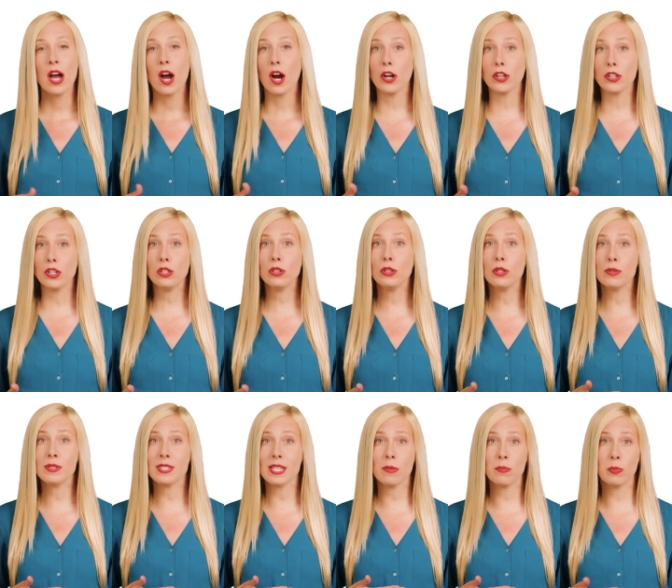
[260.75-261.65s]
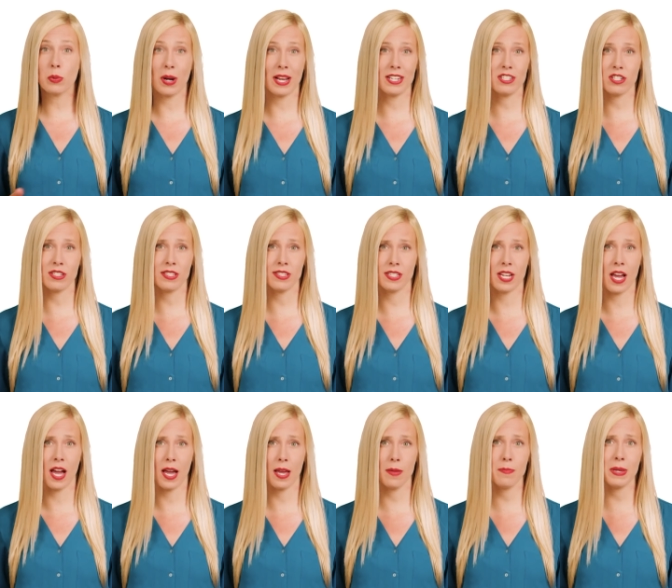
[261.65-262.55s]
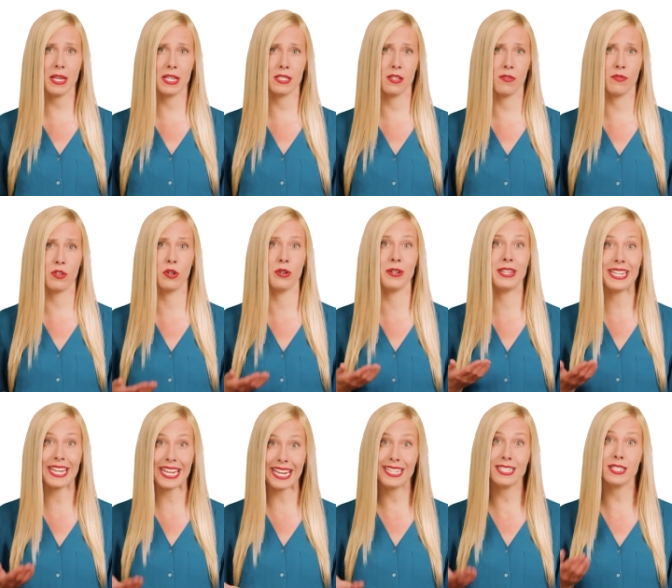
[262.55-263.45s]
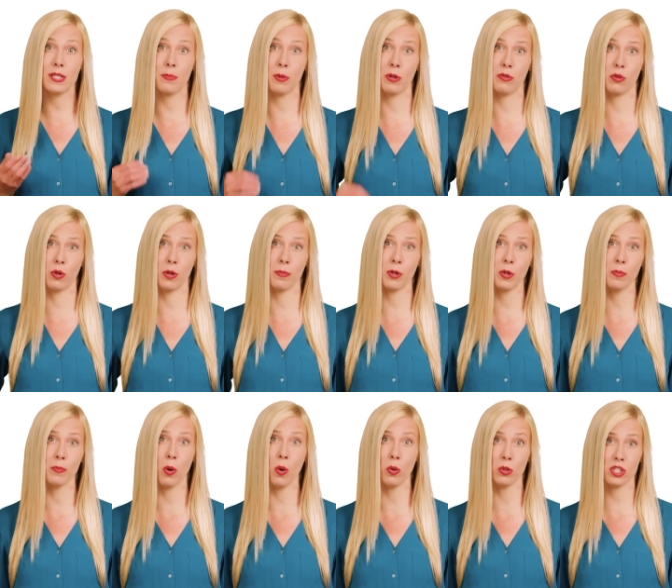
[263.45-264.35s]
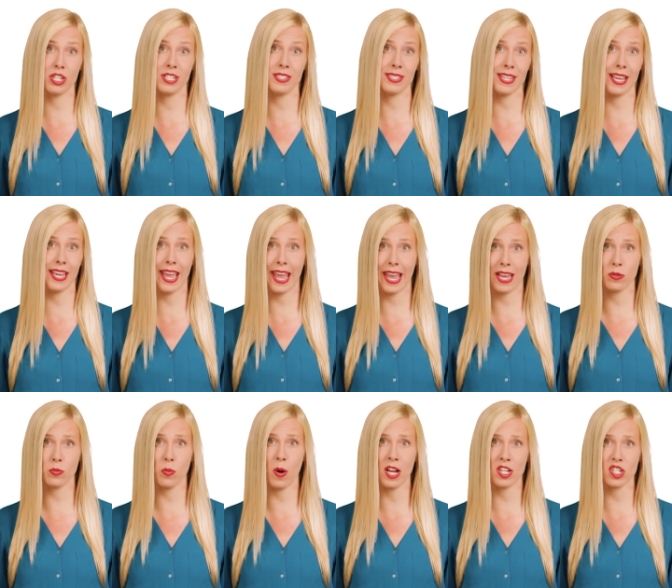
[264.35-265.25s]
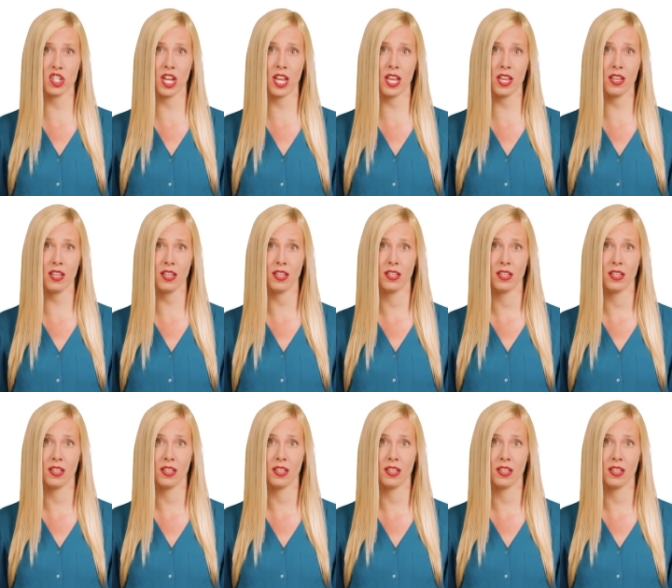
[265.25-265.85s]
Are you losing precious time because of your need to perform compulsions like hand washing?